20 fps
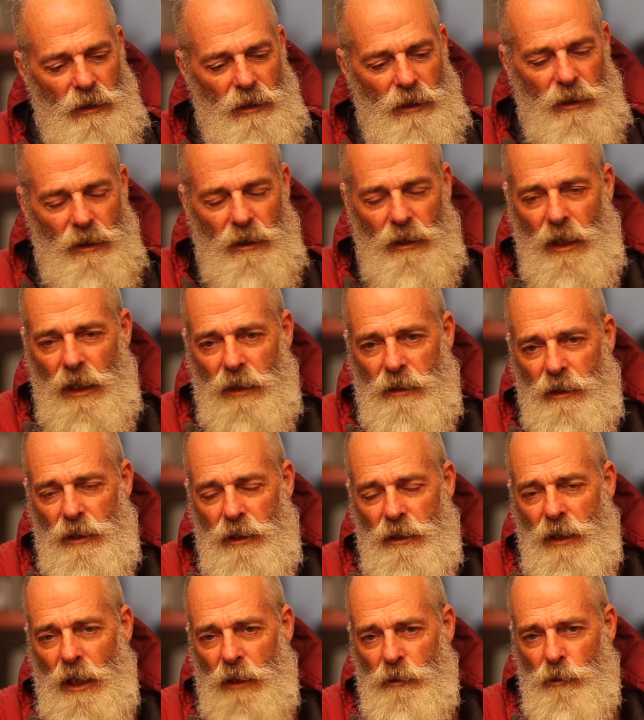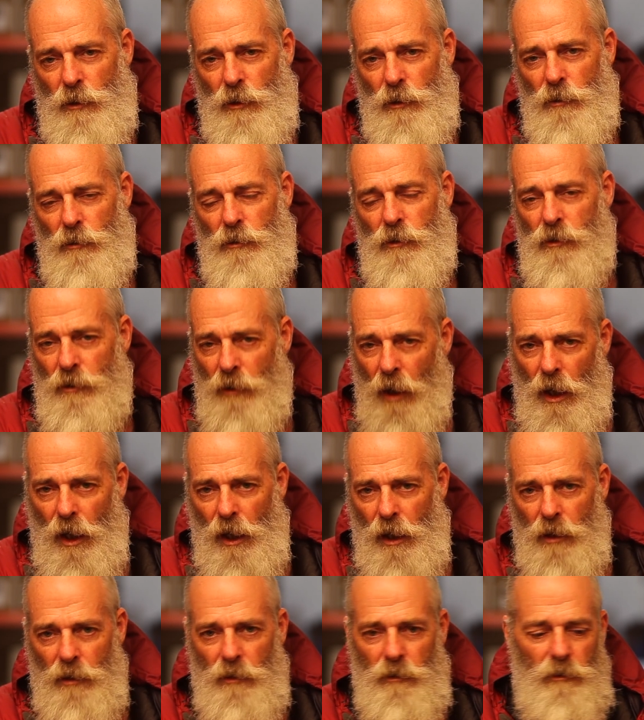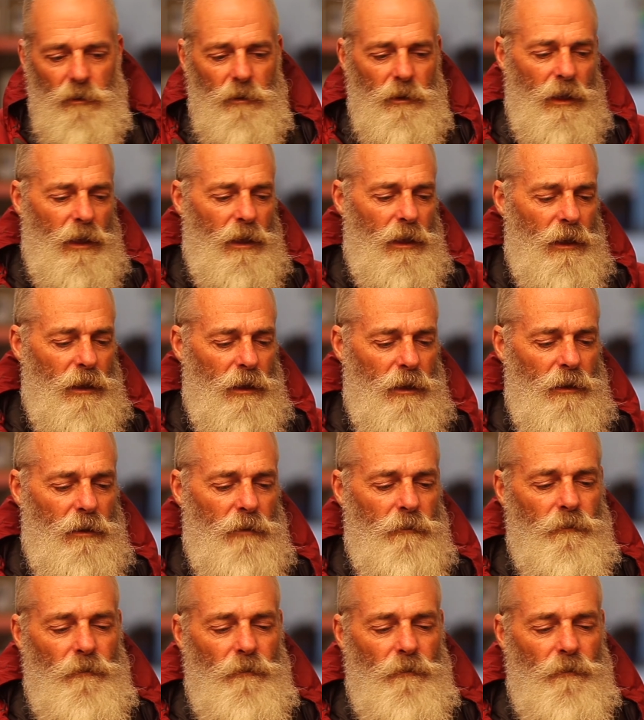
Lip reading: as an industrial style in